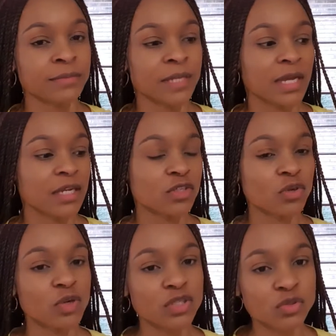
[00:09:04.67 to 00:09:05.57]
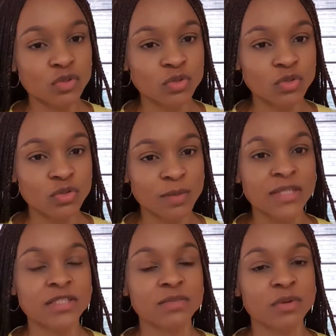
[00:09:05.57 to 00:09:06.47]
And it's always good to do
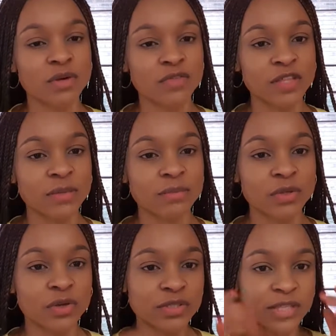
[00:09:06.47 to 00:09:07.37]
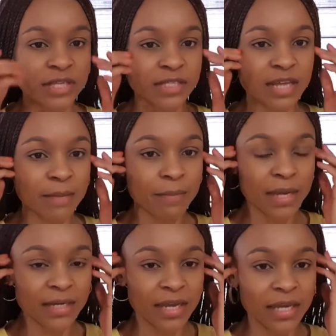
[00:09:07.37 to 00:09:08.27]
multiple of them, because then some
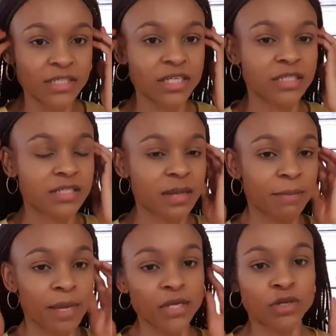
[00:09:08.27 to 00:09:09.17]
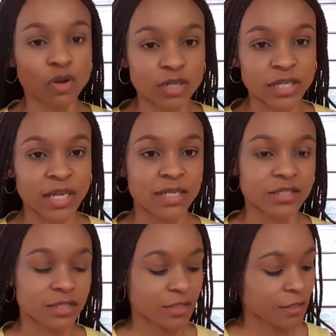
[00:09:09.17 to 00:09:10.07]
might catch and some might not
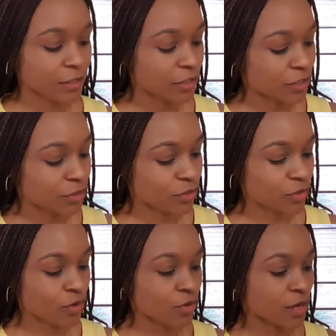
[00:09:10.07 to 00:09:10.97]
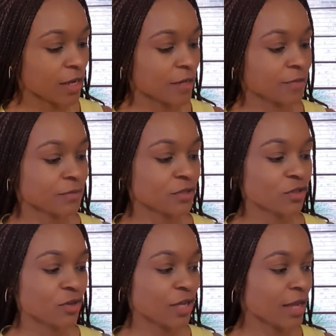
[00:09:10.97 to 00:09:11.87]
catch. So
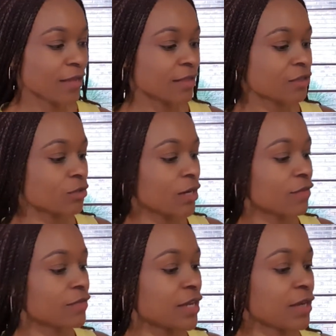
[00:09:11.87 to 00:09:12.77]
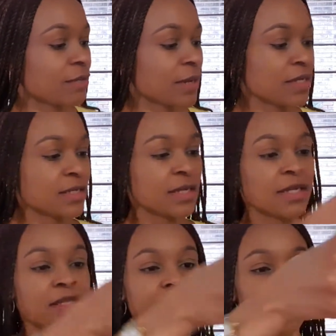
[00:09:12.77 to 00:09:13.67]
so yeah, that's what I've done. But
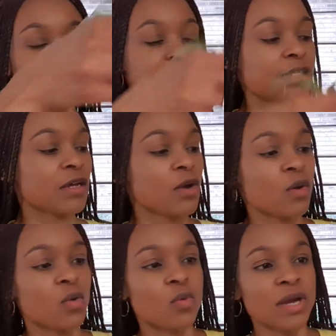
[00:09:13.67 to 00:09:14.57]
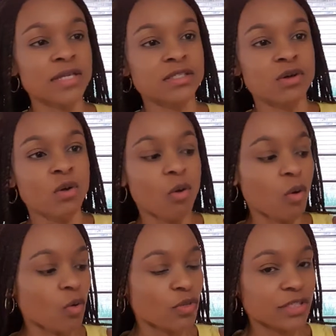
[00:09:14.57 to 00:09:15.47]
this works
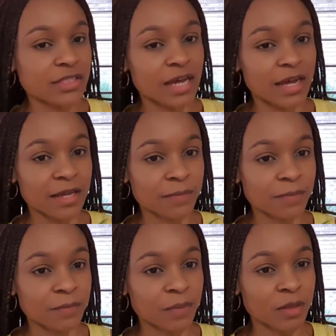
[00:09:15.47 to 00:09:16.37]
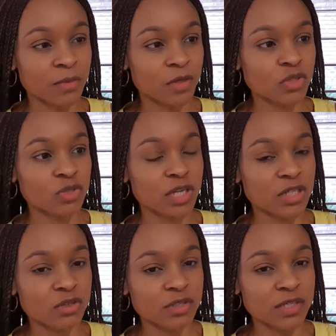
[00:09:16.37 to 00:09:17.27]
all the time, because you get
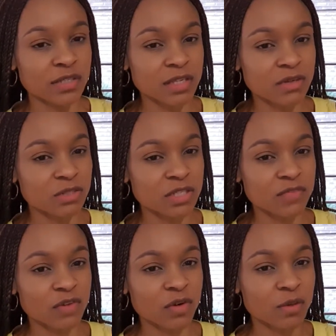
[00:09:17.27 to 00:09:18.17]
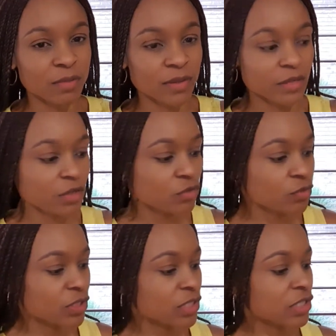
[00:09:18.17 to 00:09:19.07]
to see the roots develop, and then you
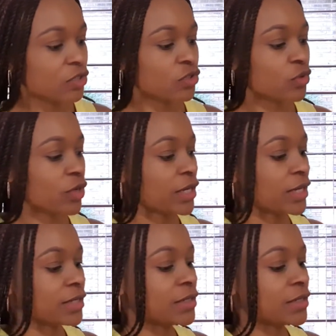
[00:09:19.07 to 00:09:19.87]
put it in soil, and